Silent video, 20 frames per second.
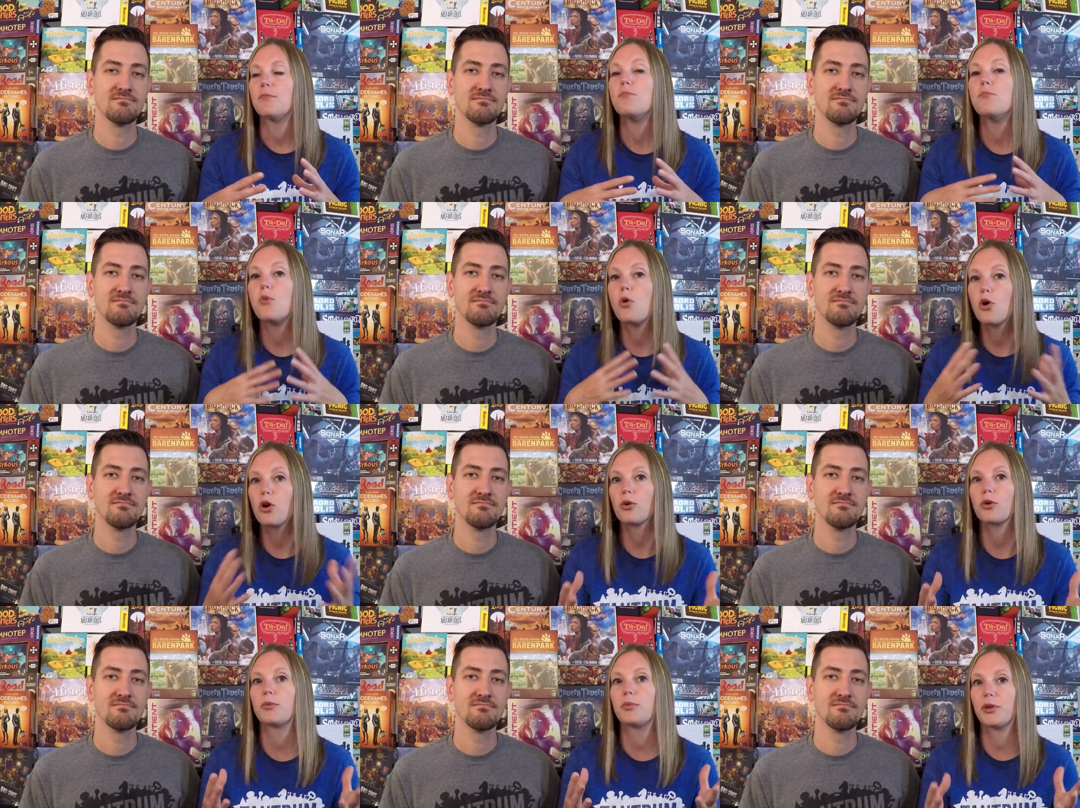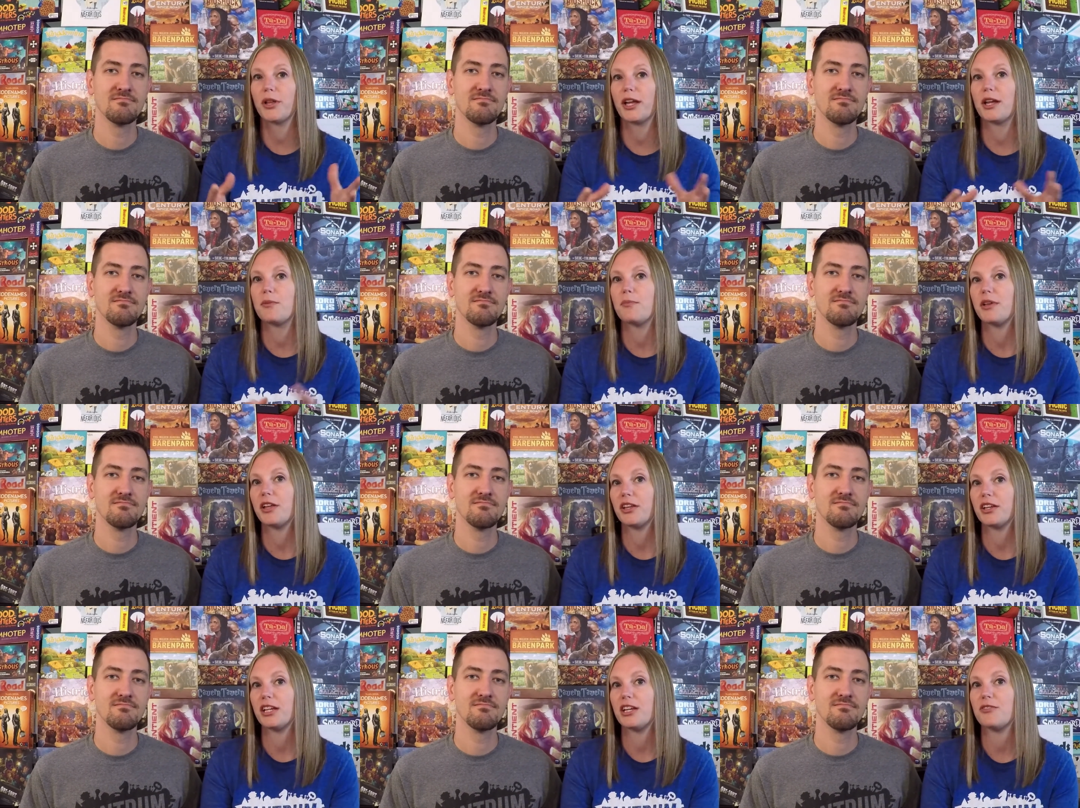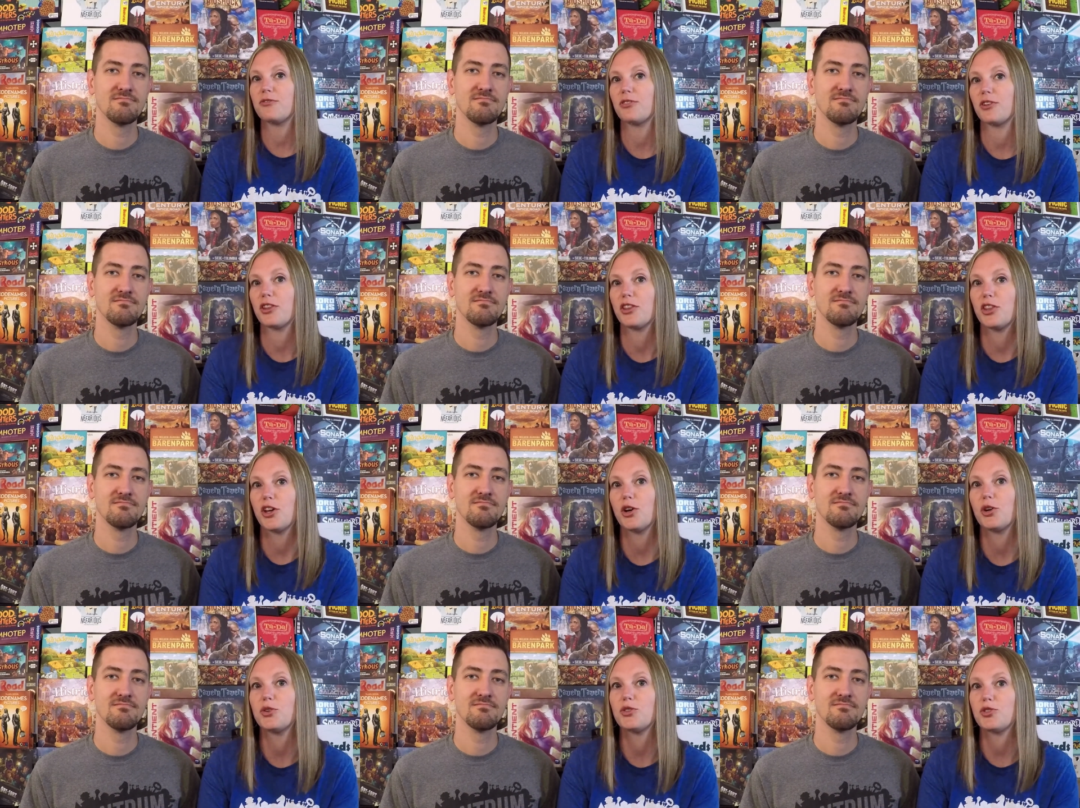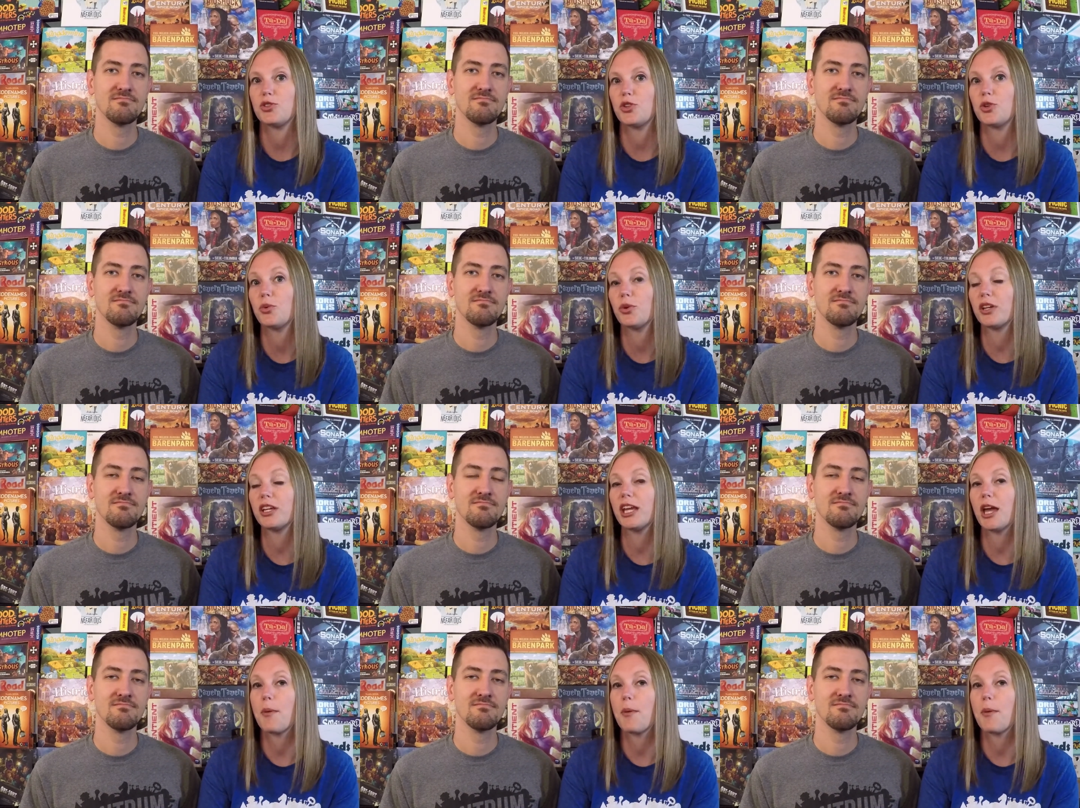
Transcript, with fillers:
Speaker 1: more replayability for those who would